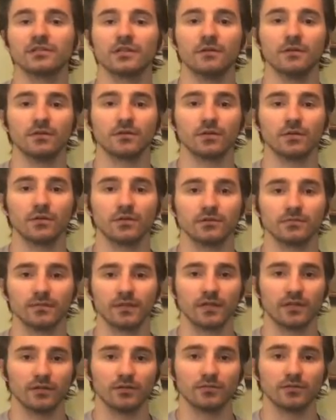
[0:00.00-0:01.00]
go outdoors
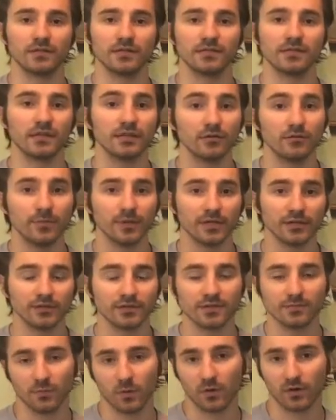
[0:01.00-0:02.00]
when they go to single pitch
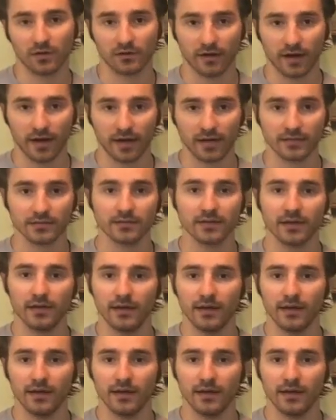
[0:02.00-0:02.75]
sport crags,